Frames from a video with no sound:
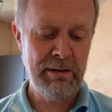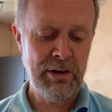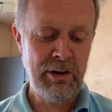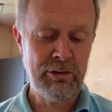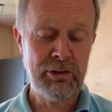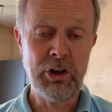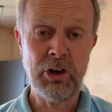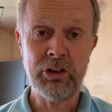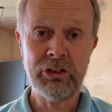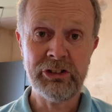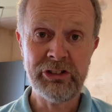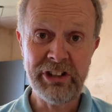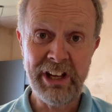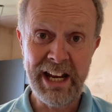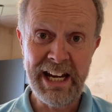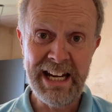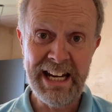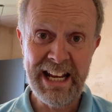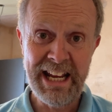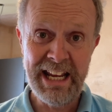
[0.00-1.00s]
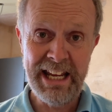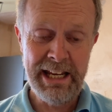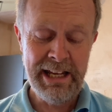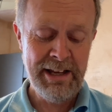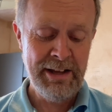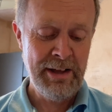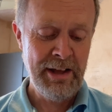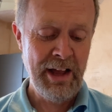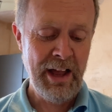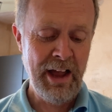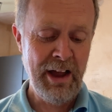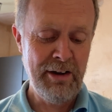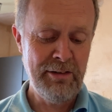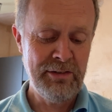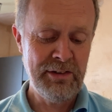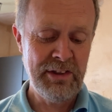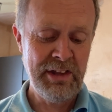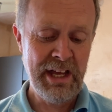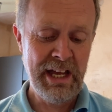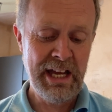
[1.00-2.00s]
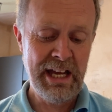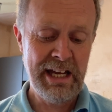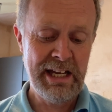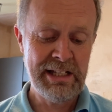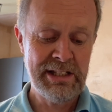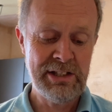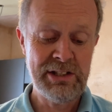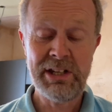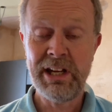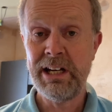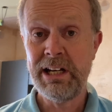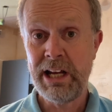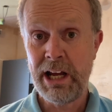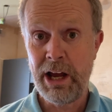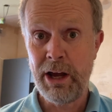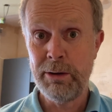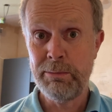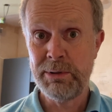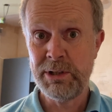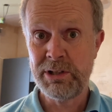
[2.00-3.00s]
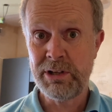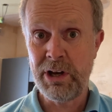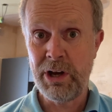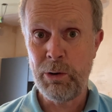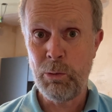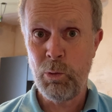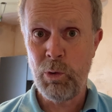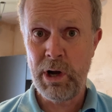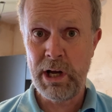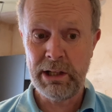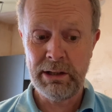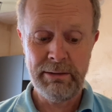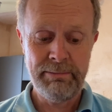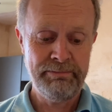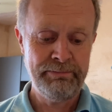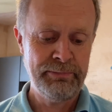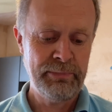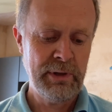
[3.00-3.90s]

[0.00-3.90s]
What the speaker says: Of course, Cindy over there. And Cindy, I hope it's going well.